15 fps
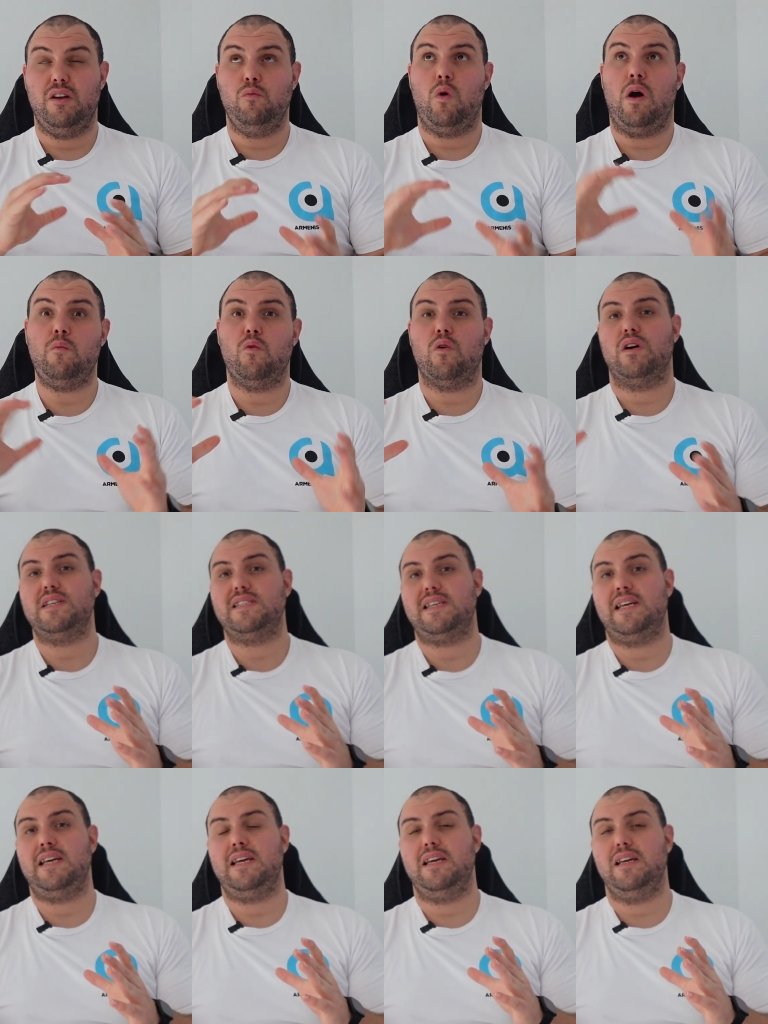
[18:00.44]
and one where
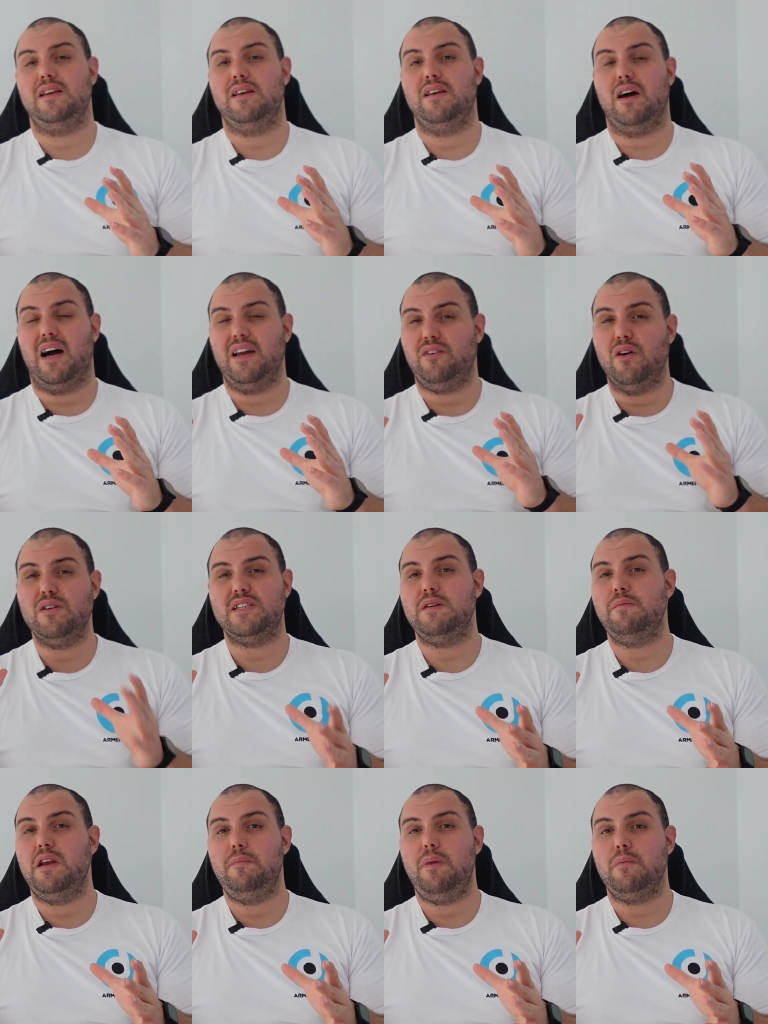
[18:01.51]
I don't see
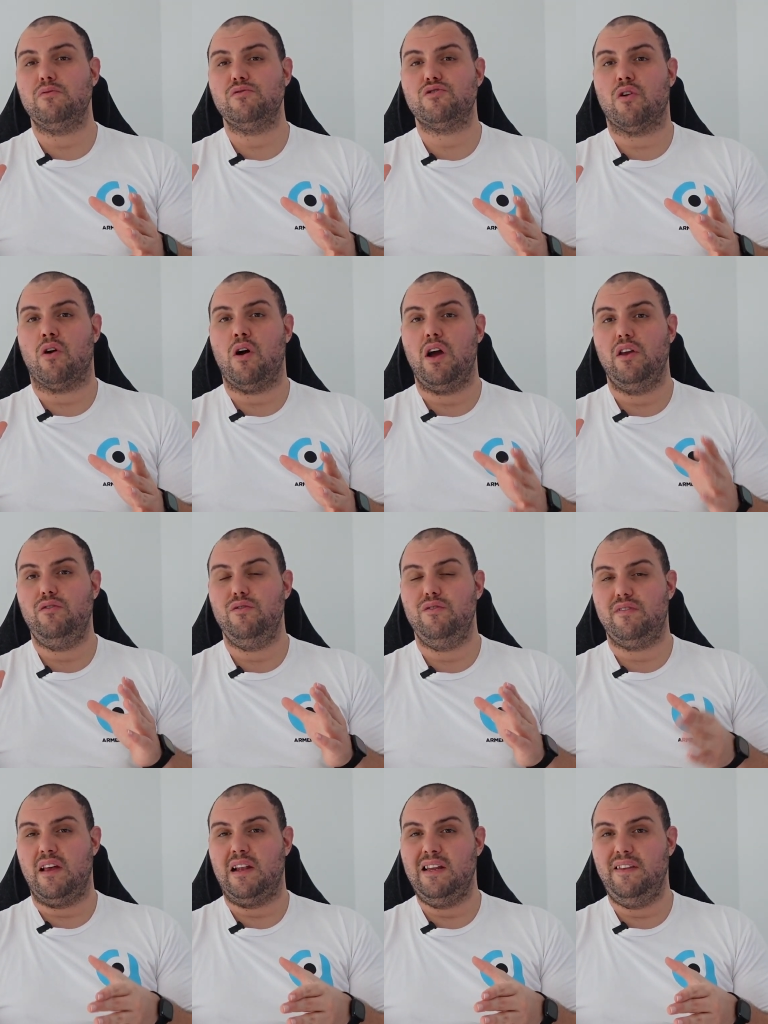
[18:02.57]
many people try to
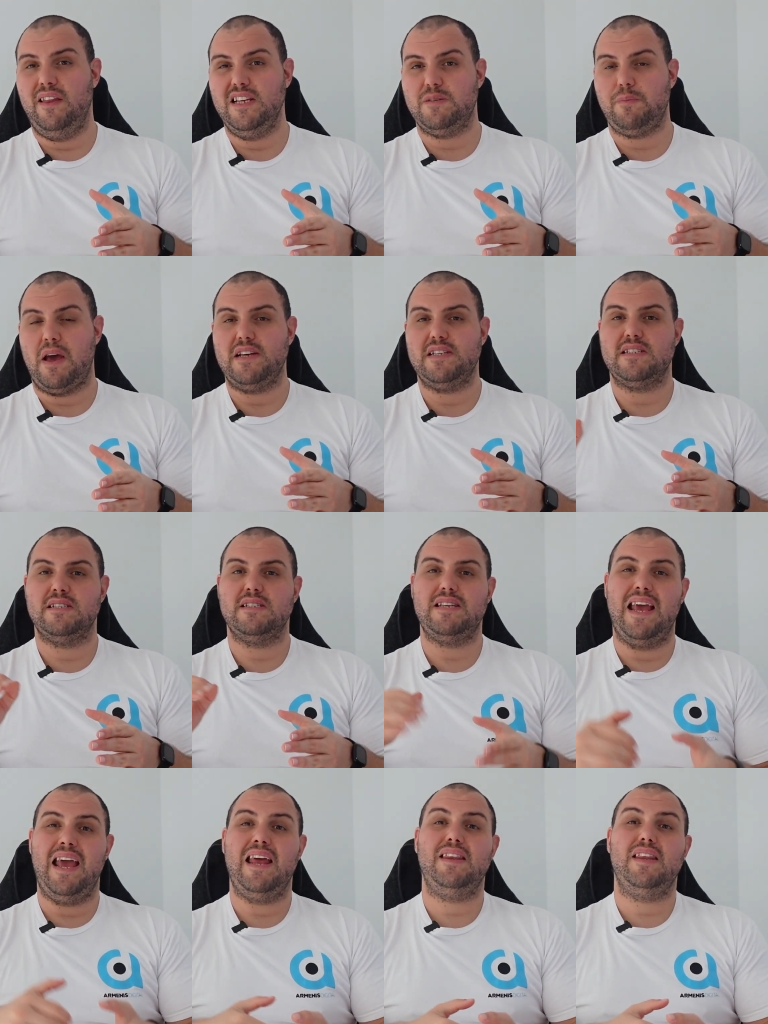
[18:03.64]
sell in these
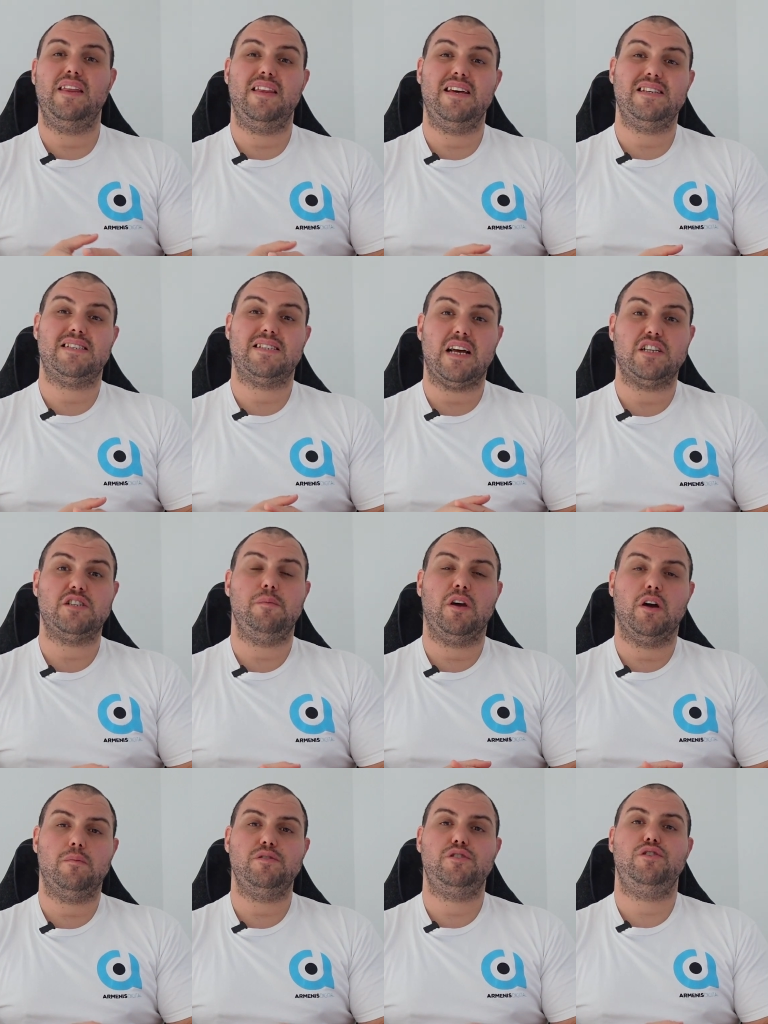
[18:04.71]
spaces, and that there's such a
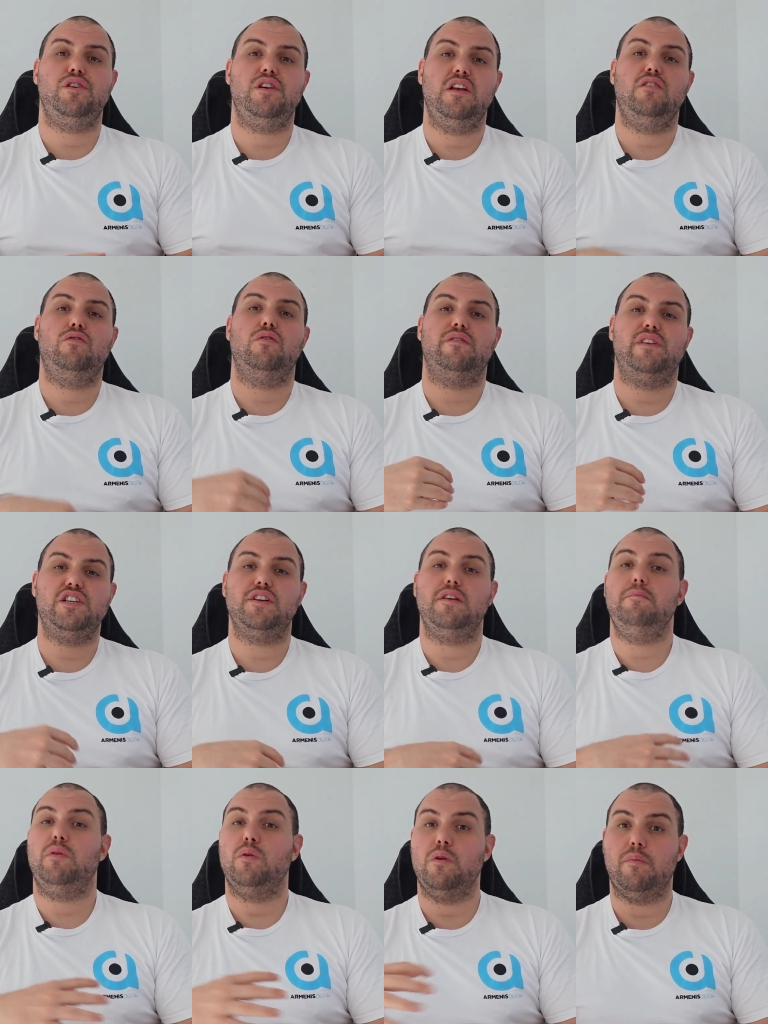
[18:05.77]
big opportunity to
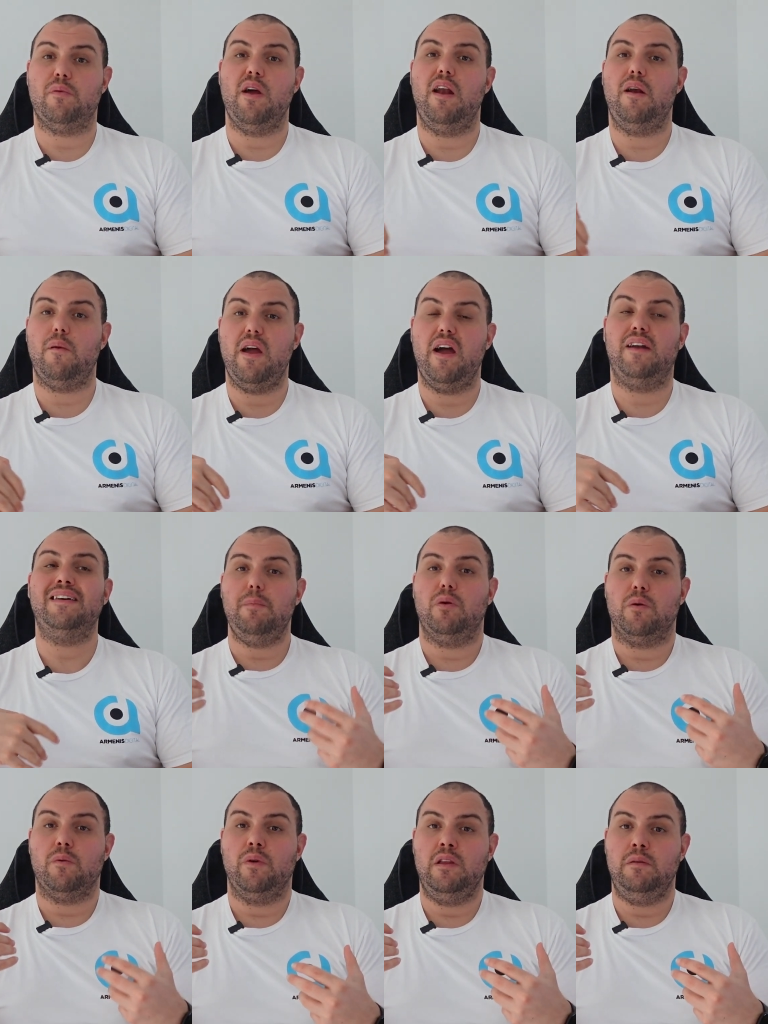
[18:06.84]
eventually build a brand around and build
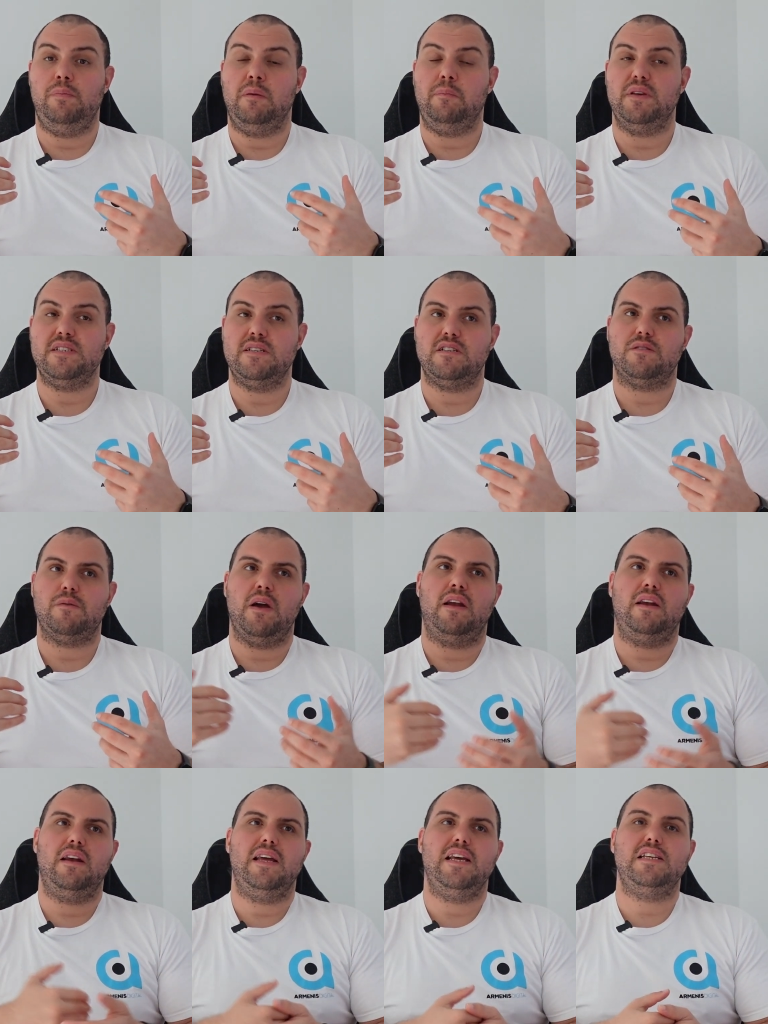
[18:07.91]
a really big business
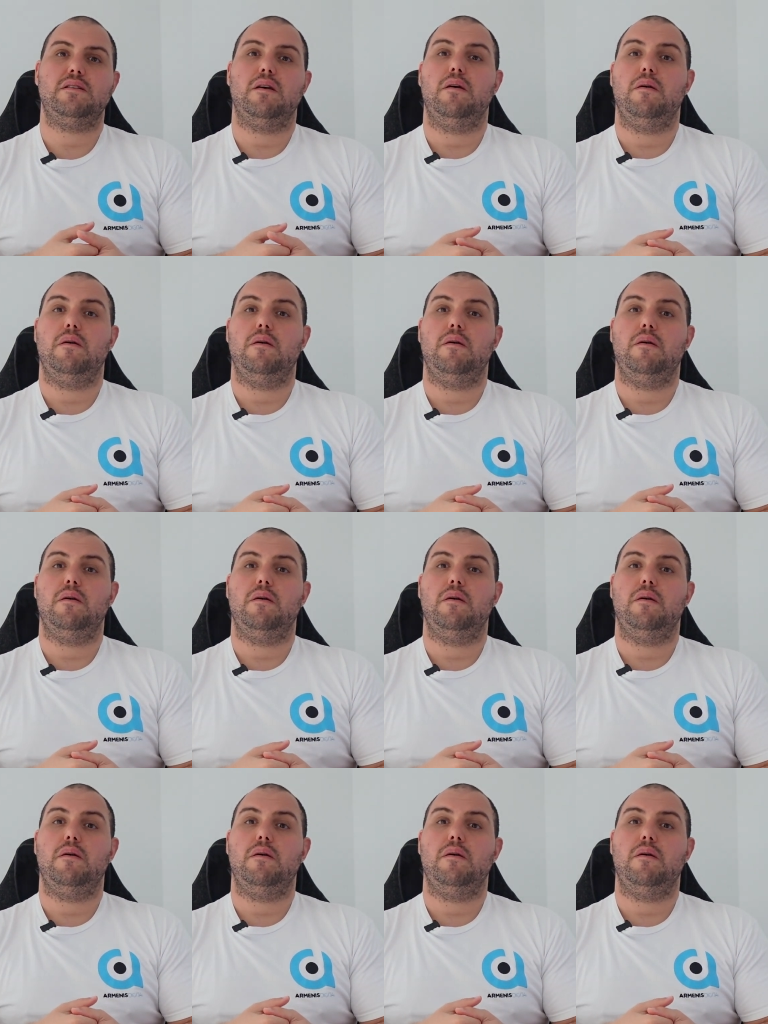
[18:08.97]
around it, is